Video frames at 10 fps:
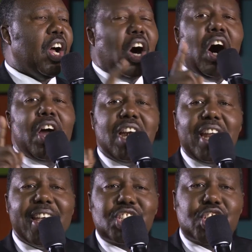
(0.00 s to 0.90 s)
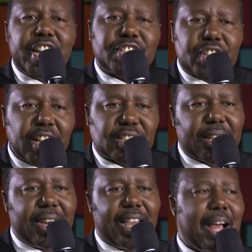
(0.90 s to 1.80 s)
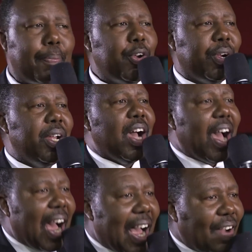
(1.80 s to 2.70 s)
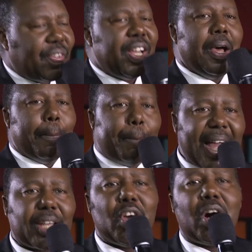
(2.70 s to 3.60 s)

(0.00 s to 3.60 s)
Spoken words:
Only Jesus can help you have back